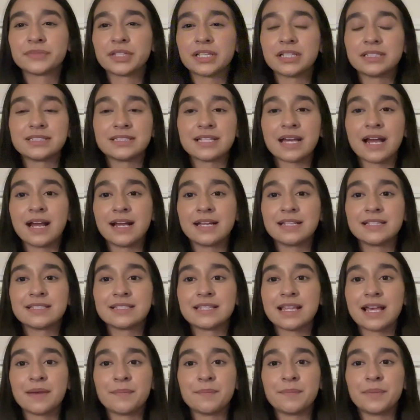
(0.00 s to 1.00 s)
signs
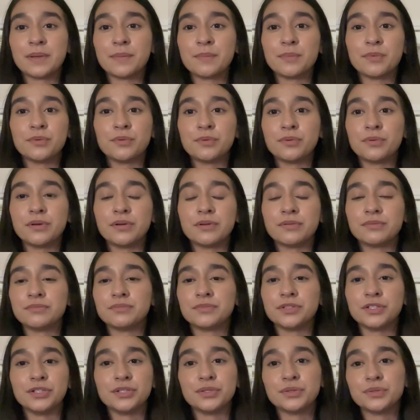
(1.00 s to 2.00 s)
that people
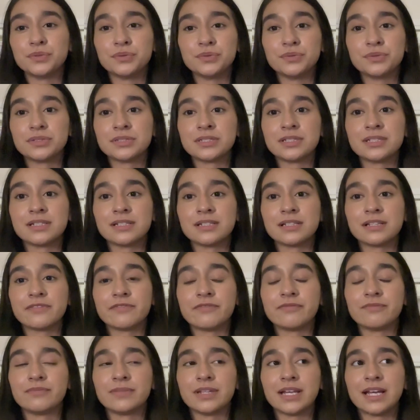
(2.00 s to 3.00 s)
use to
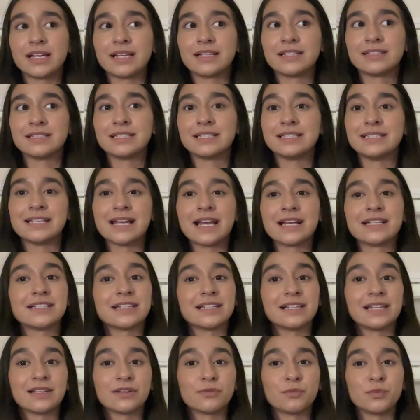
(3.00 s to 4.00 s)
like detect
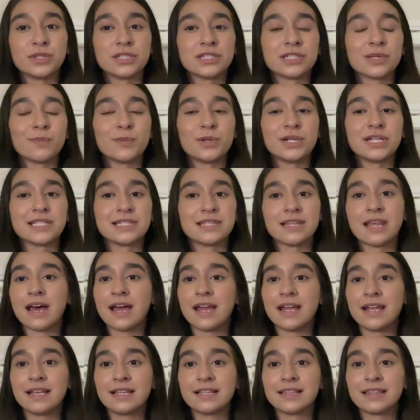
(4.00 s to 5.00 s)
when someone is
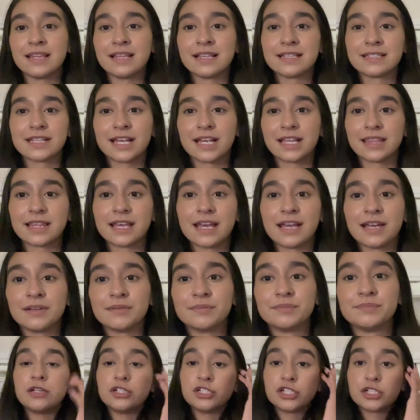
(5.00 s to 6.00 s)
lying and things like that
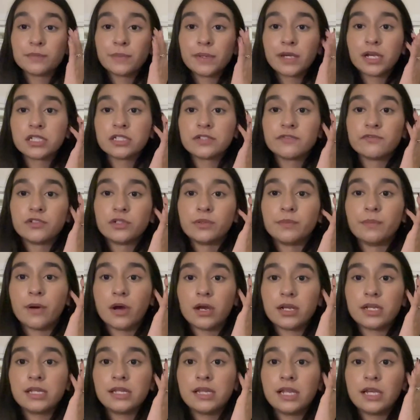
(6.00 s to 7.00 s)
and just because of their
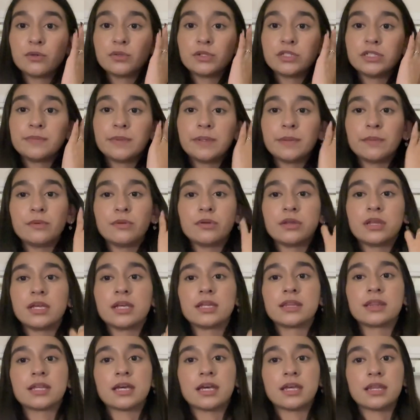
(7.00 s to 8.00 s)
body language people
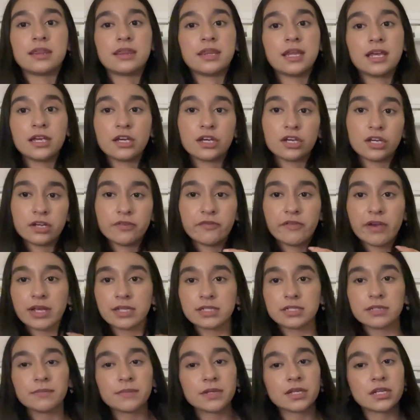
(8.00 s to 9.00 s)
think that they could have had
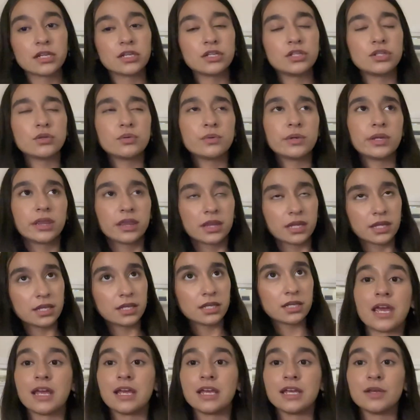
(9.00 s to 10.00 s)
something to do with
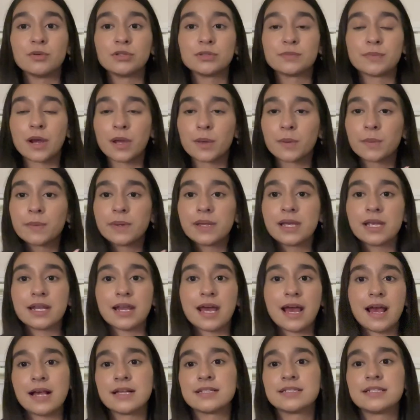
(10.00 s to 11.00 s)
it it was probably an
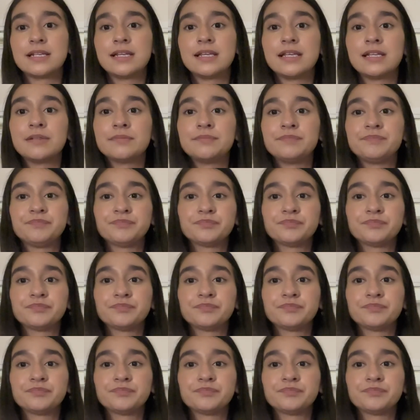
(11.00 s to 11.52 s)
accident